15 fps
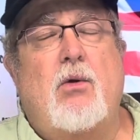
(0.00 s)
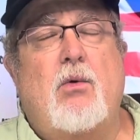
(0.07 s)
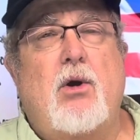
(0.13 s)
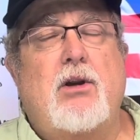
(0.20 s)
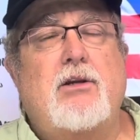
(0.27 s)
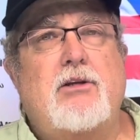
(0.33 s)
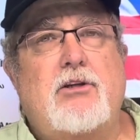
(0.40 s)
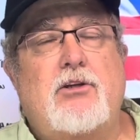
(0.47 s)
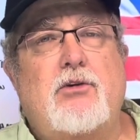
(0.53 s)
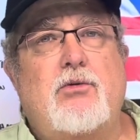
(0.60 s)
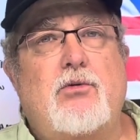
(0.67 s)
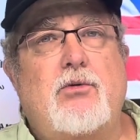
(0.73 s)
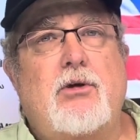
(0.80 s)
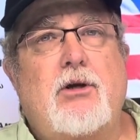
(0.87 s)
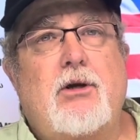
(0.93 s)
wanting
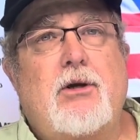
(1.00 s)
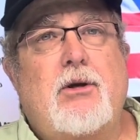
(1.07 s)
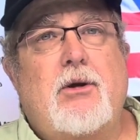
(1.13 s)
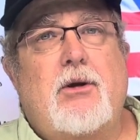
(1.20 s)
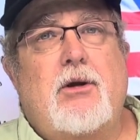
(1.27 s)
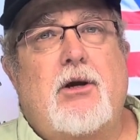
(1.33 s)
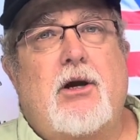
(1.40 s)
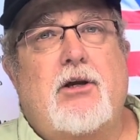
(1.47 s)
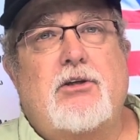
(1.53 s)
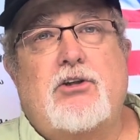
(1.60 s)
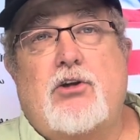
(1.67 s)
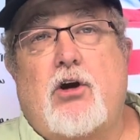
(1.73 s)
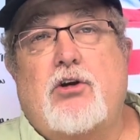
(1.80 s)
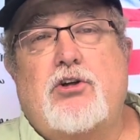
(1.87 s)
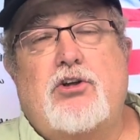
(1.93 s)
to
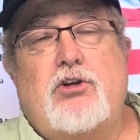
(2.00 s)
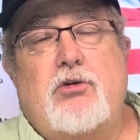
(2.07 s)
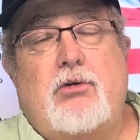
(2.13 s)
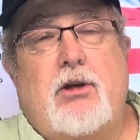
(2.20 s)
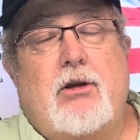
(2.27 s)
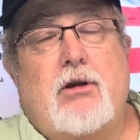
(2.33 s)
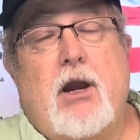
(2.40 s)
start shooting?